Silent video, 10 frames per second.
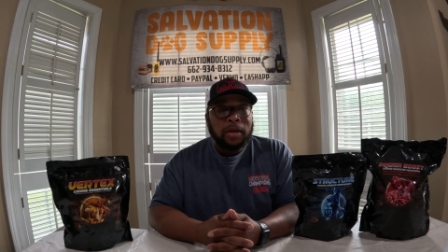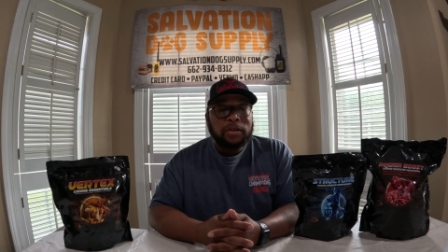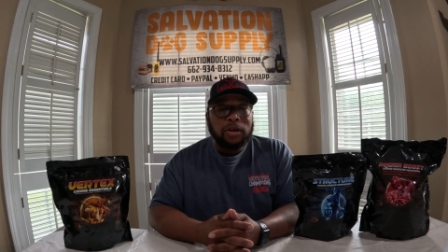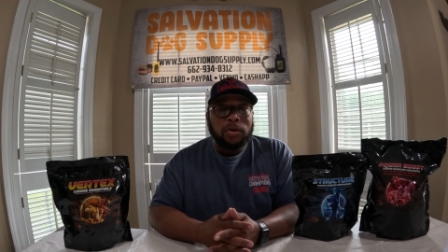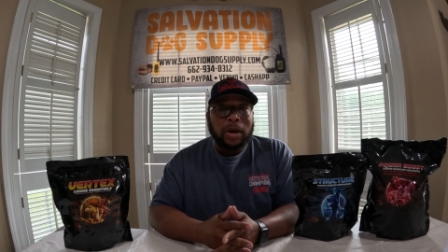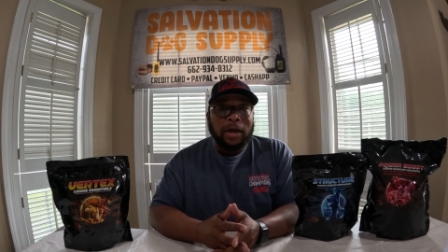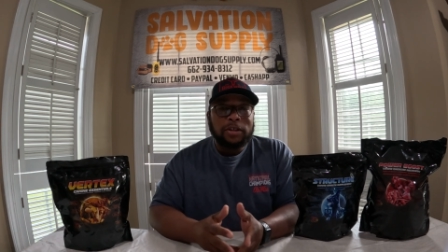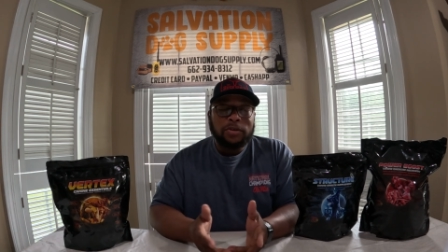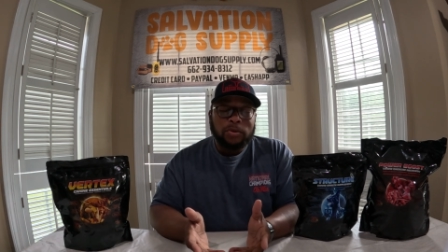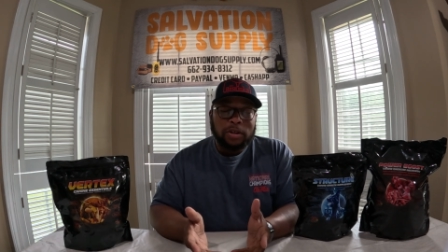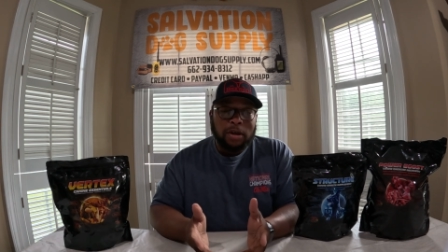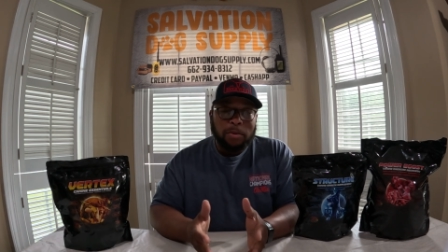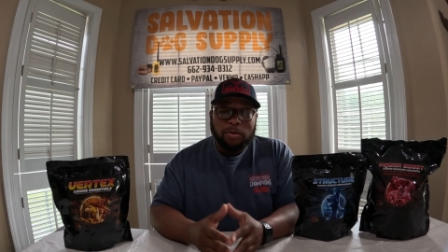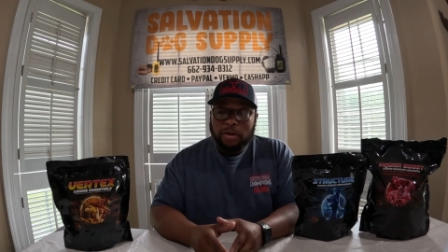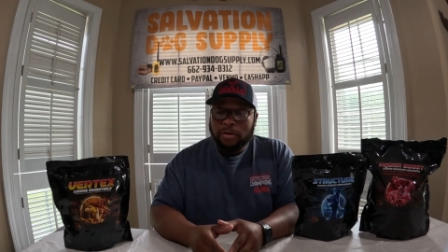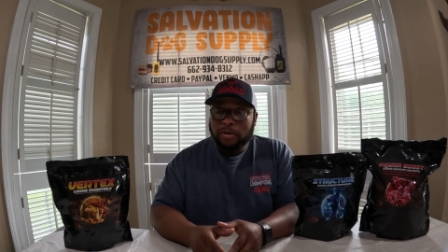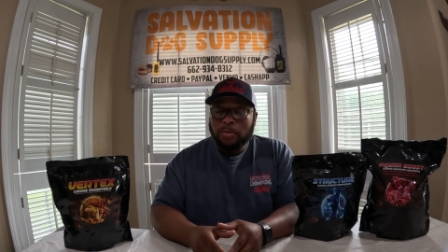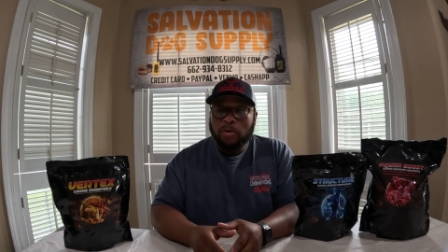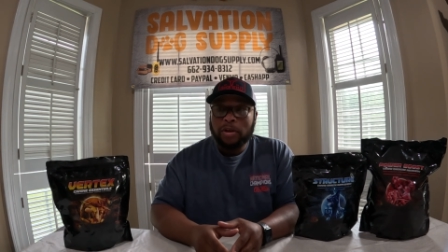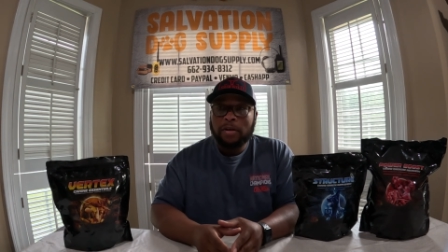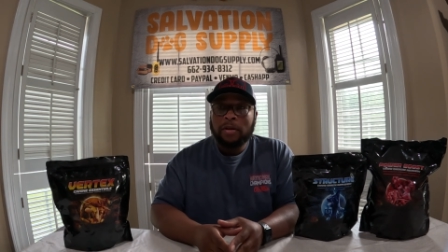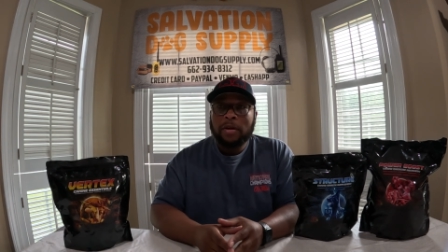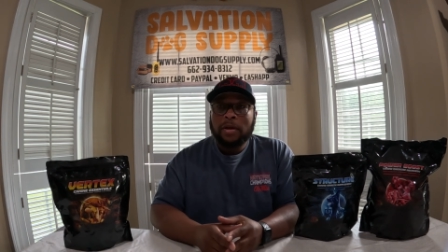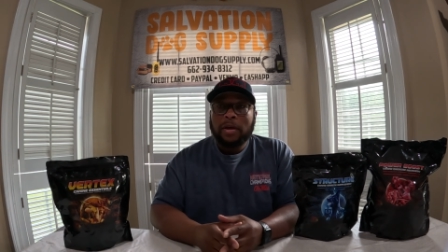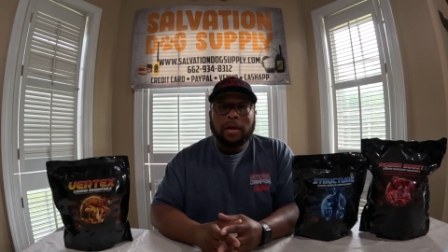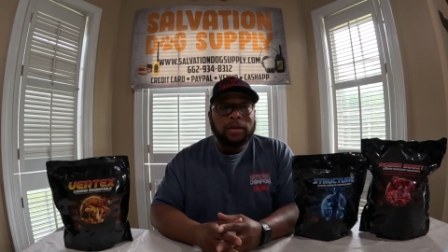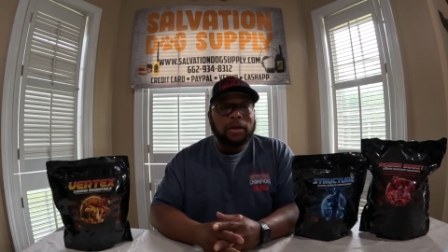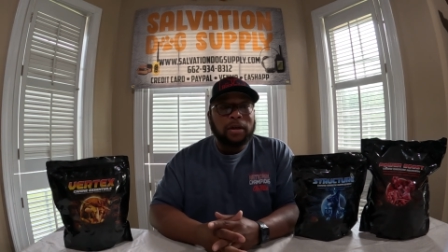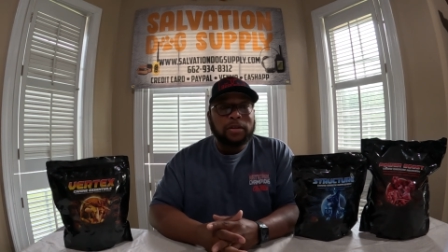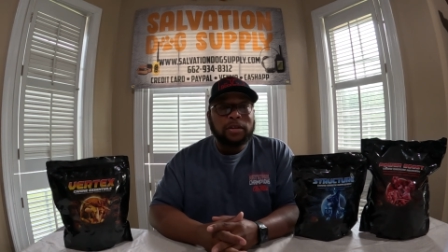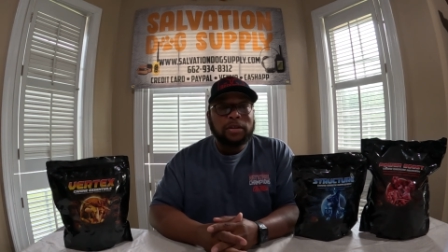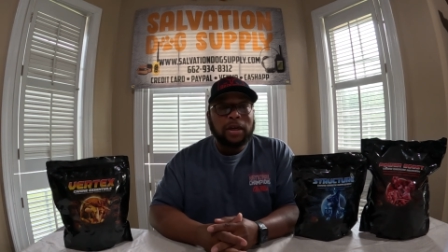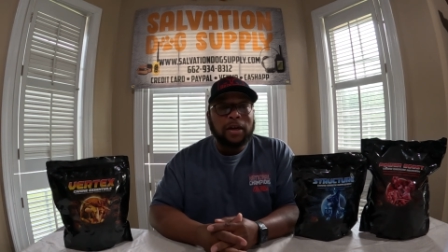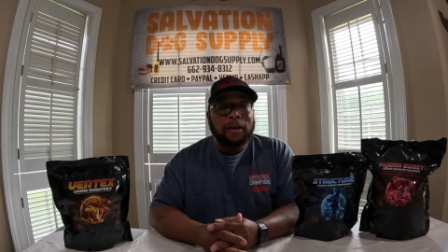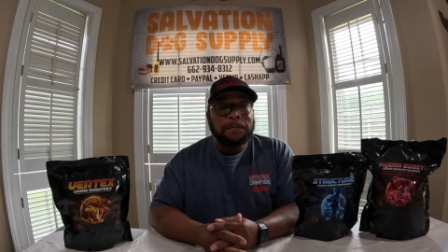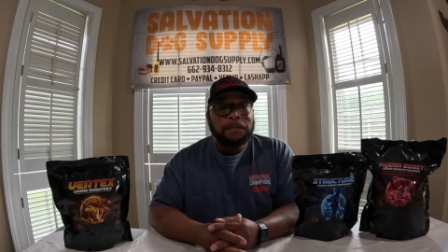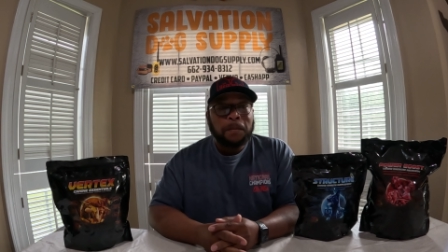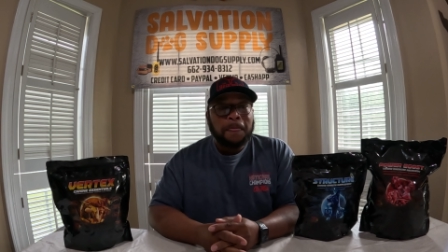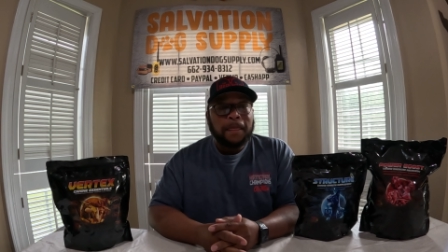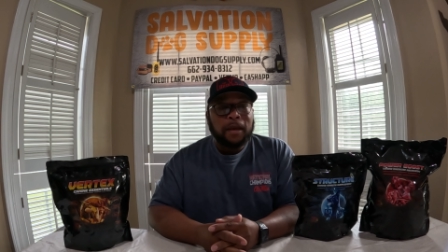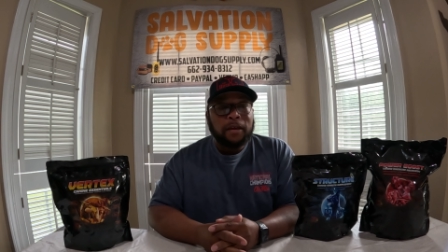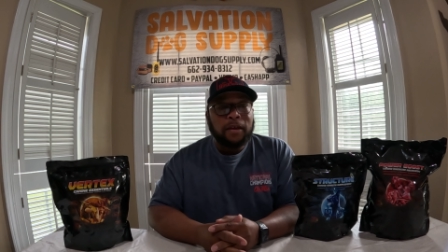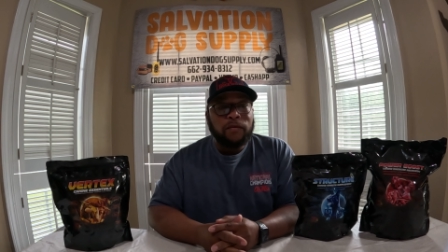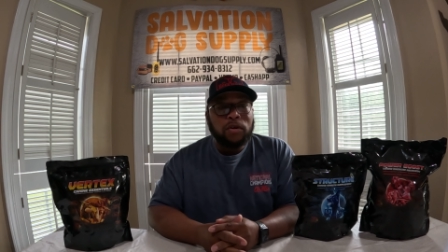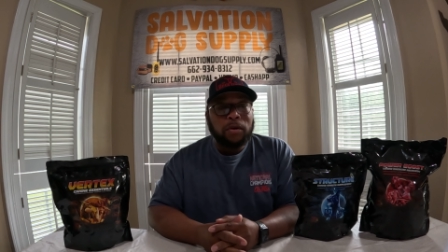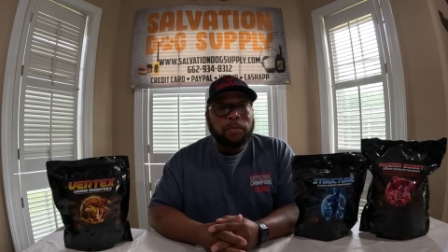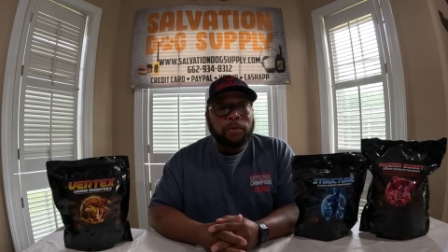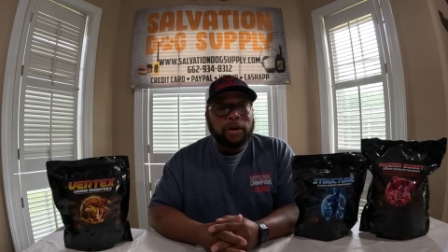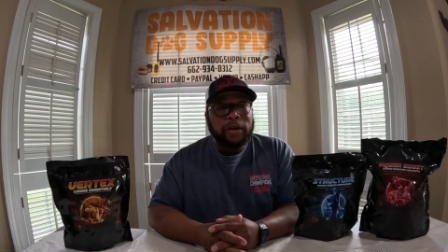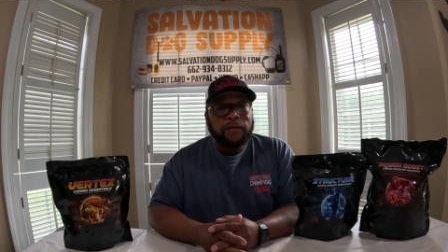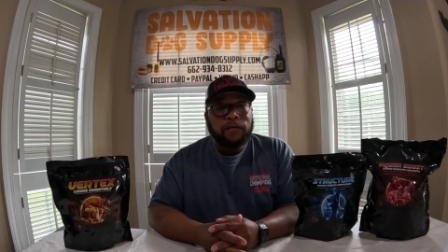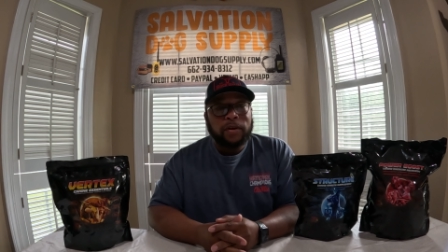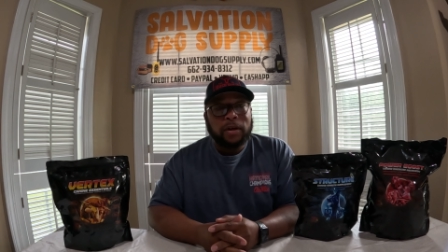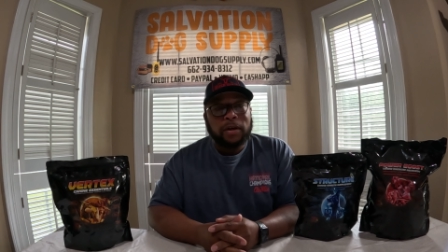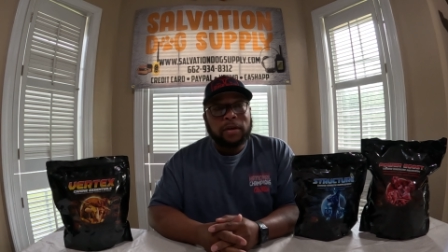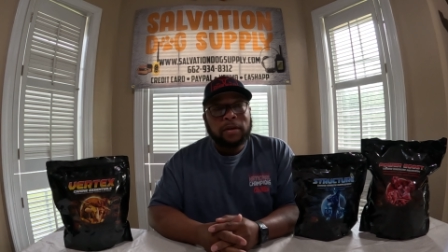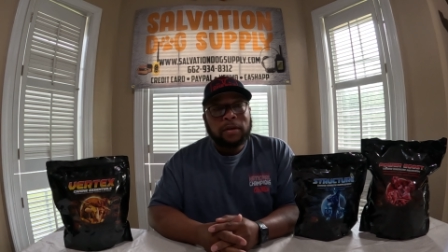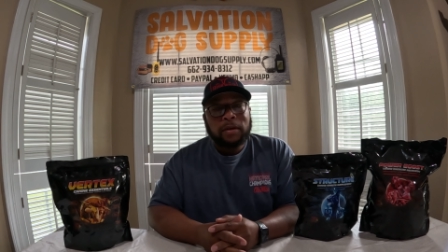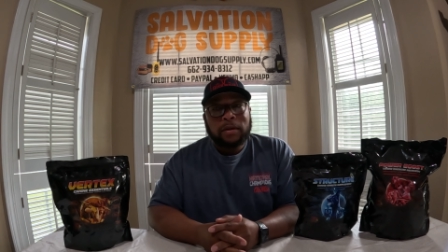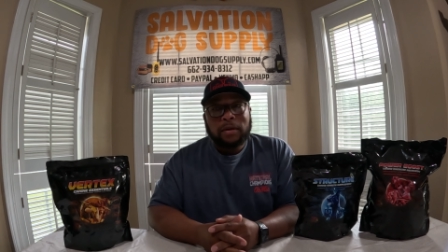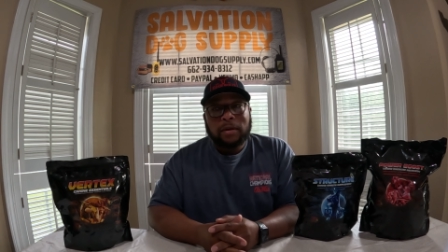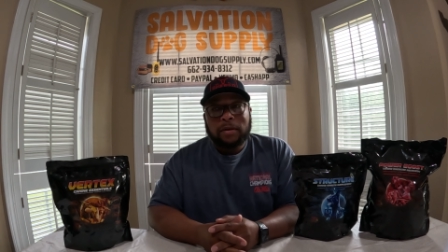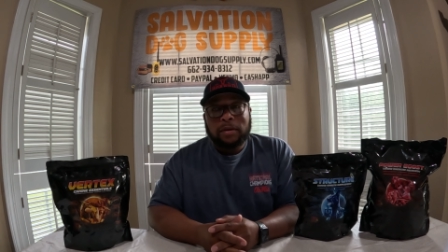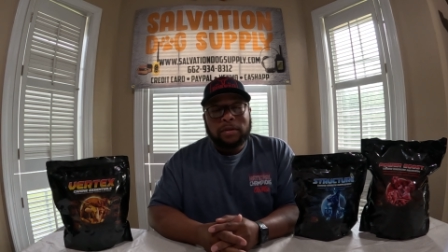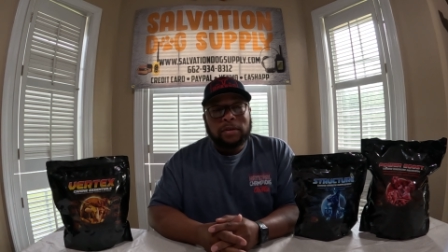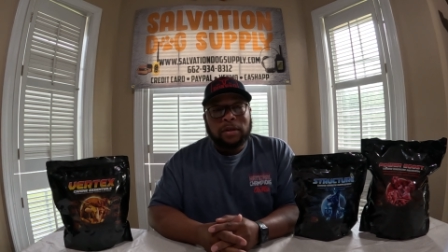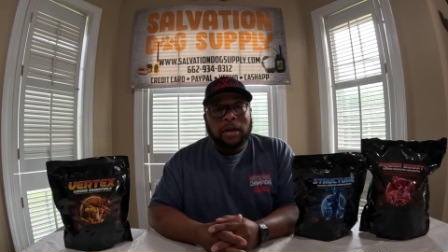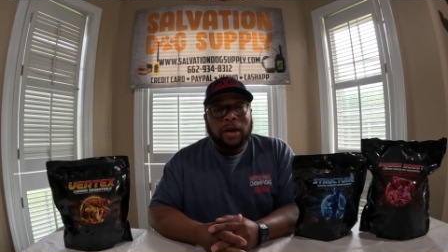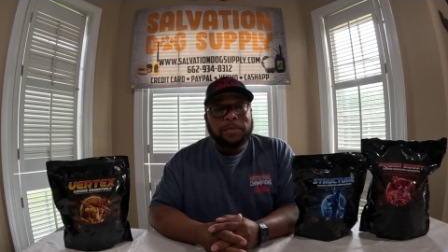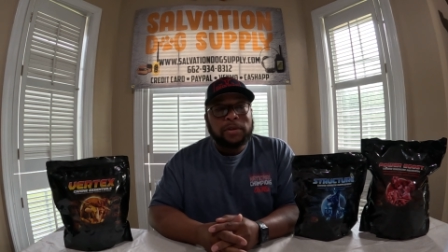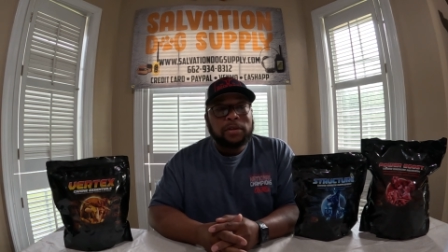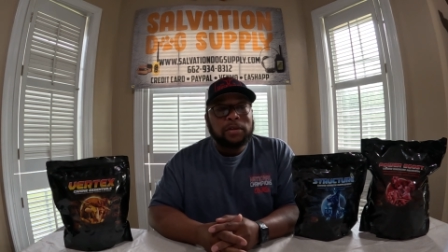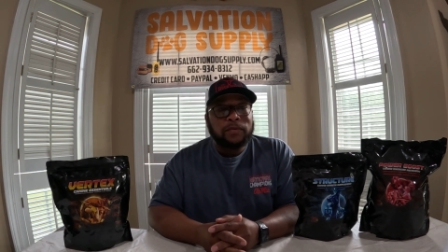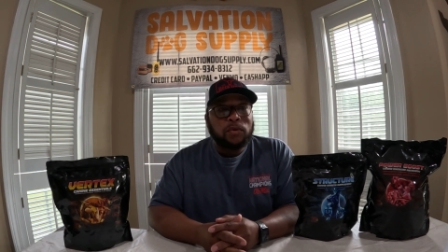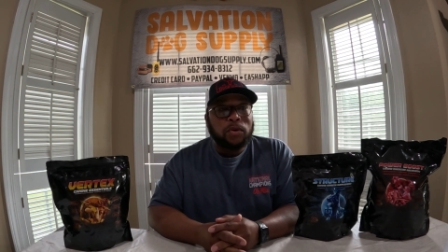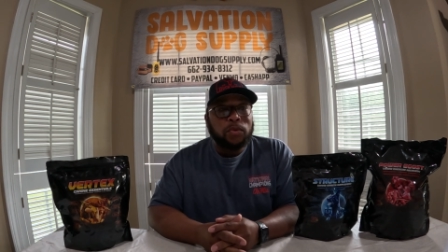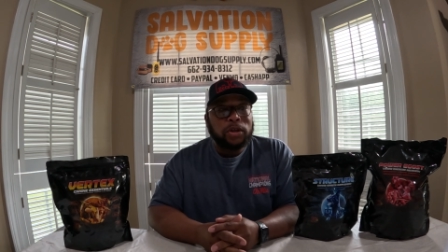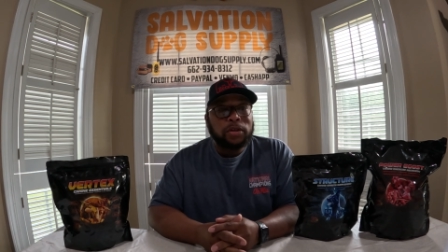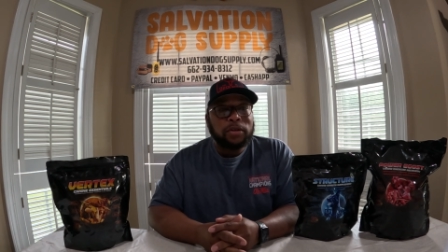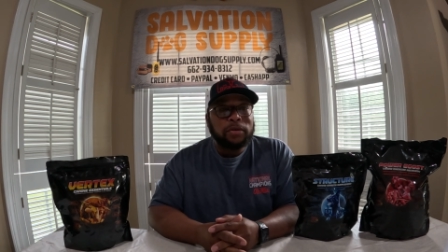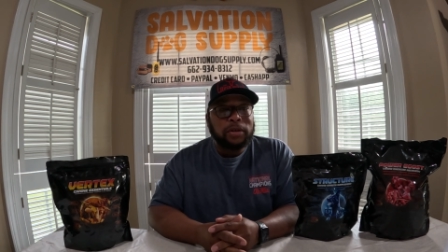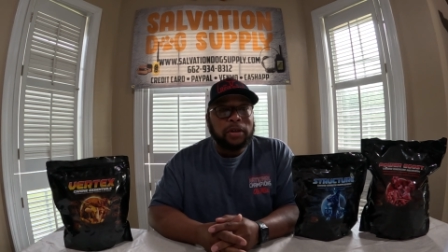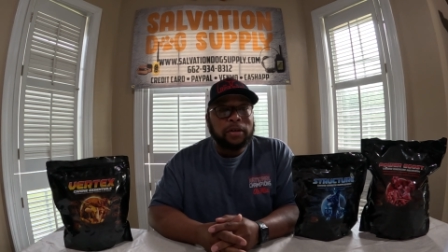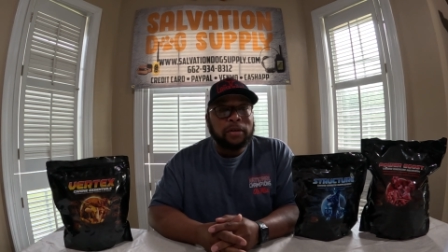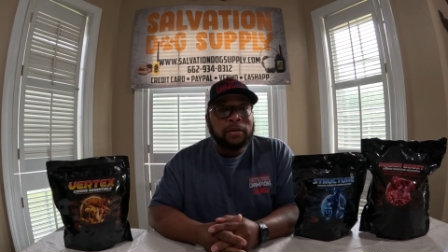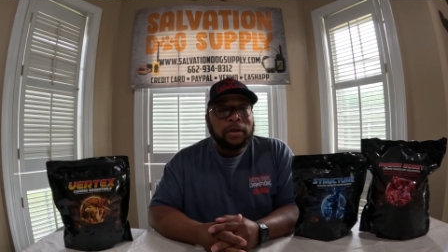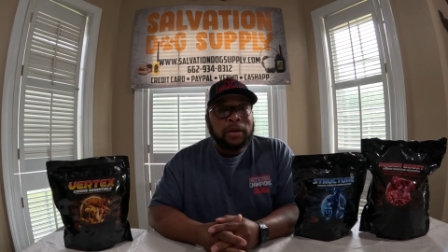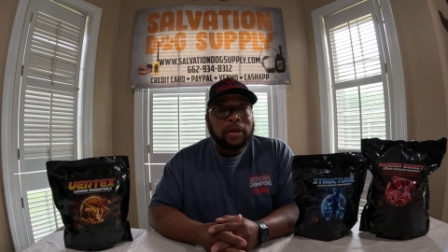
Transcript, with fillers: So I just wanted to come on here this morning and uh, just kind of give you a brief uh, synopsis of what we do here.